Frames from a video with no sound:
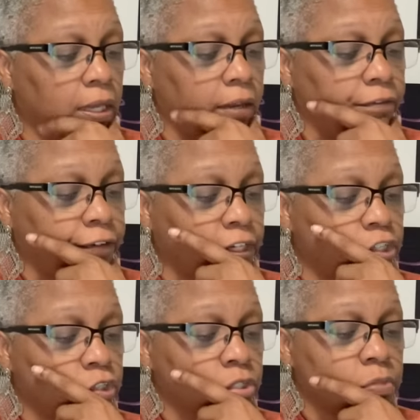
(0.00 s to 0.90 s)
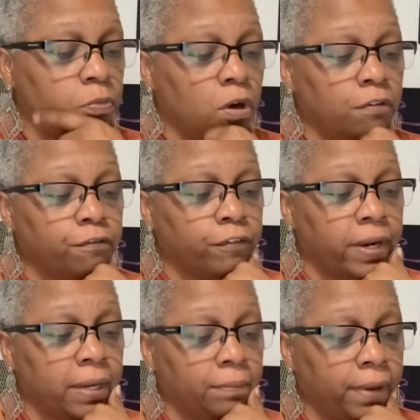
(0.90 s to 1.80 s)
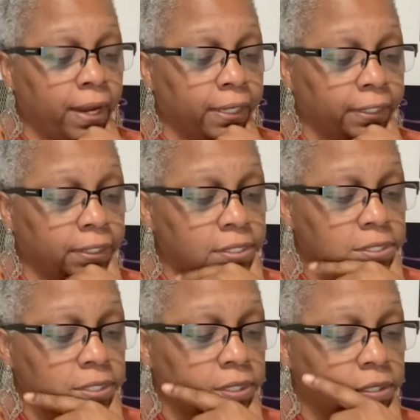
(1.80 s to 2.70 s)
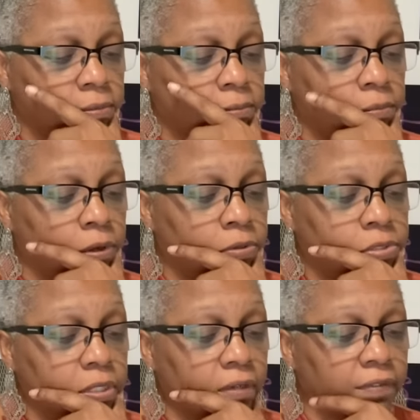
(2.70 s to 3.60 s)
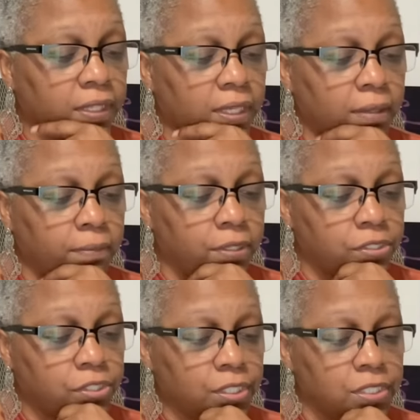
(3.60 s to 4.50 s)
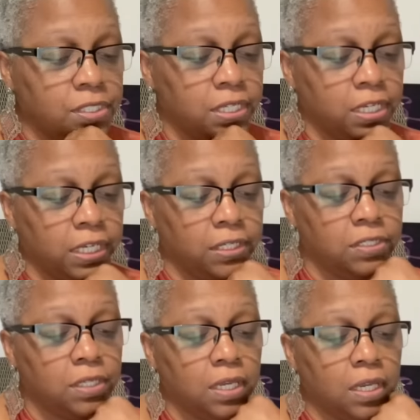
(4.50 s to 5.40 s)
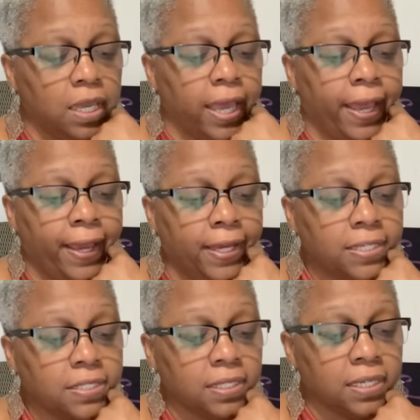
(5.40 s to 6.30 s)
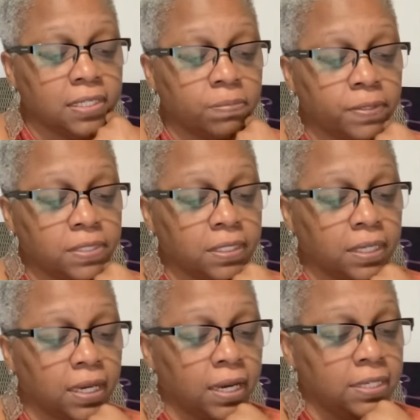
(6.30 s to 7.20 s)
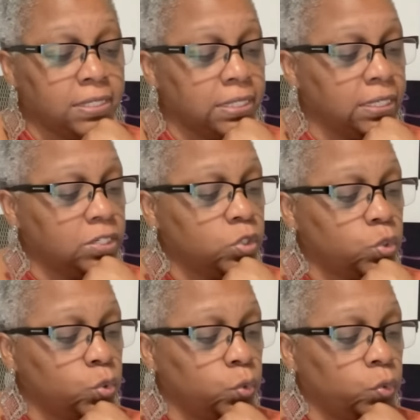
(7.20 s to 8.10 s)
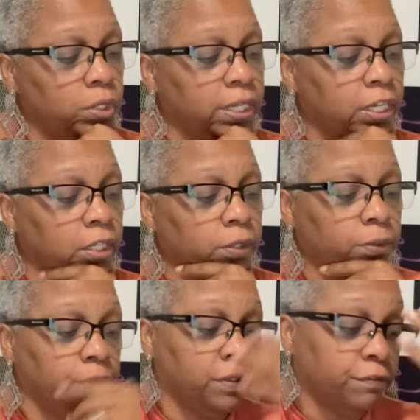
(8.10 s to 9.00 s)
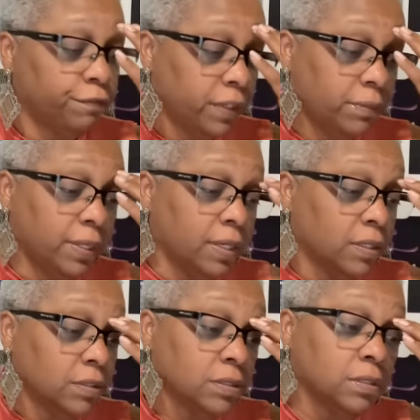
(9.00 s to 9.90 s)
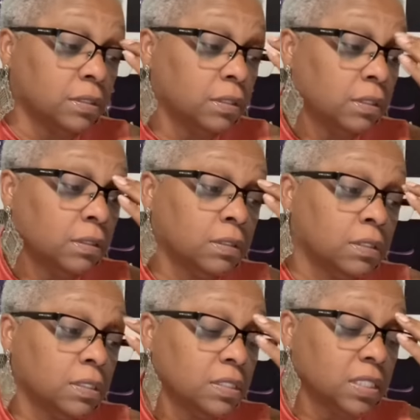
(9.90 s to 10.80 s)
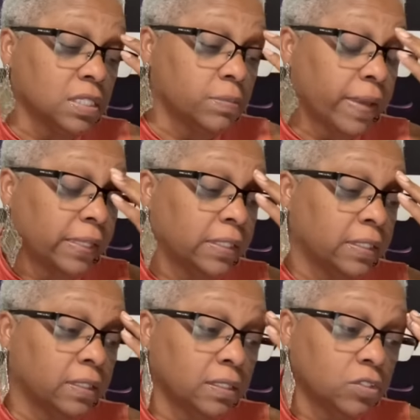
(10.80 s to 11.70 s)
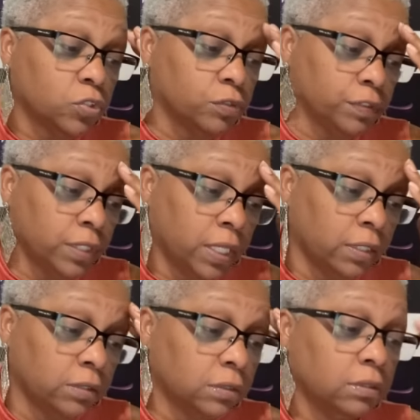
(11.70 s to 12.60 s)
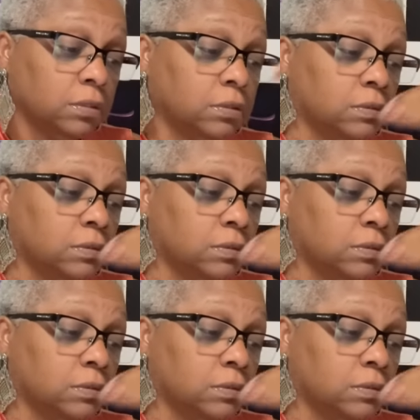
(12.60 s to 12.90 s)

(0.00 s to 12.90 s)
and features small frame bodies. Most of the image contains S explicit content to include the female's suspected juveniles.